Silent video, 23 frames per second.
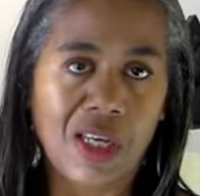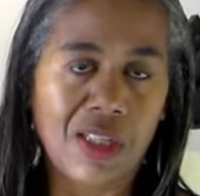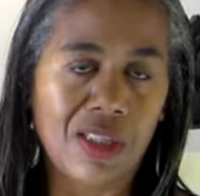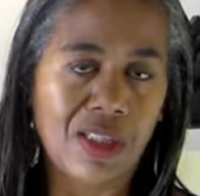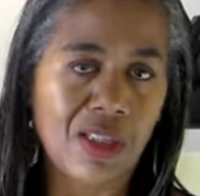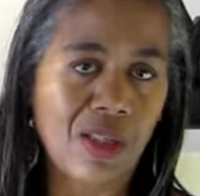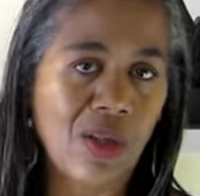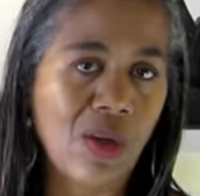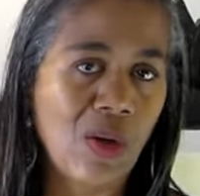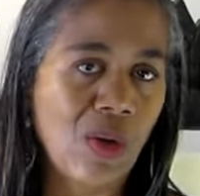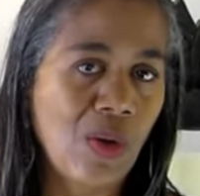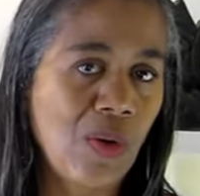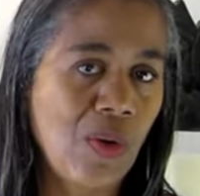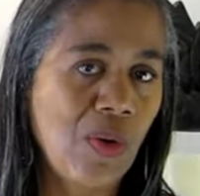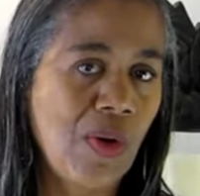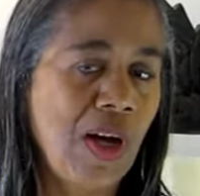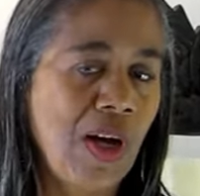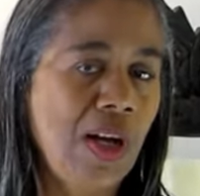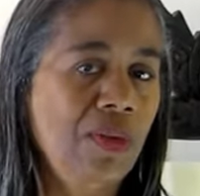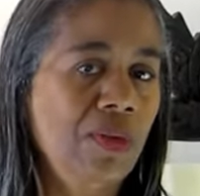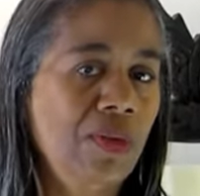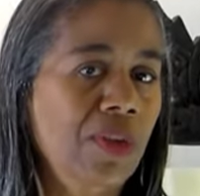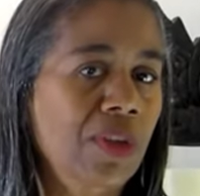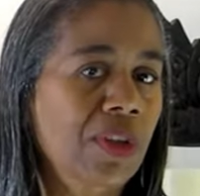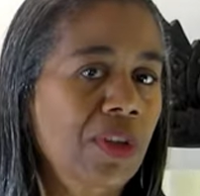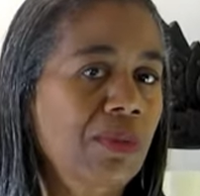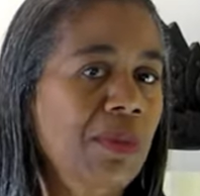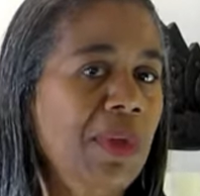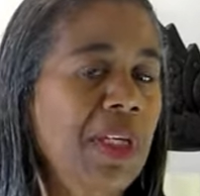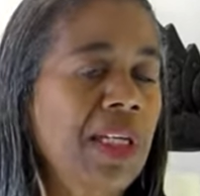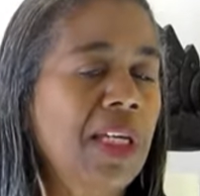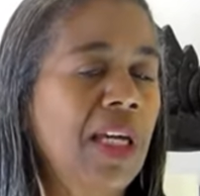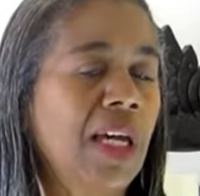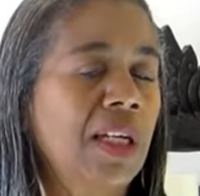So I will
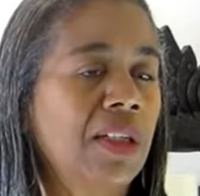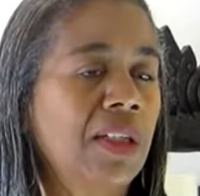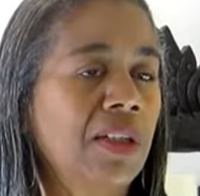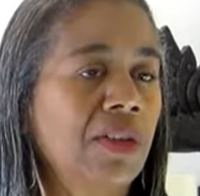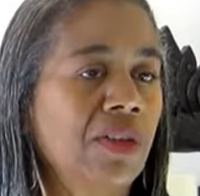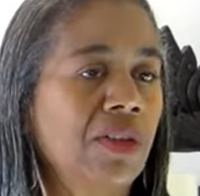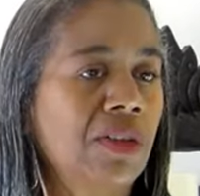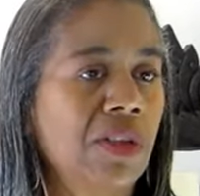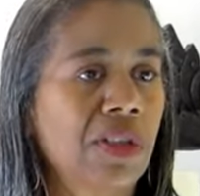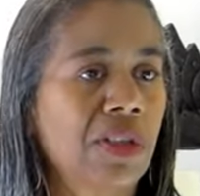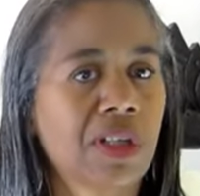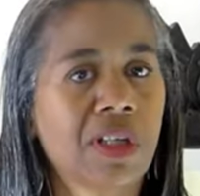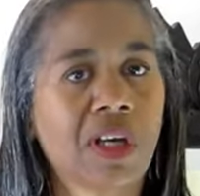be getting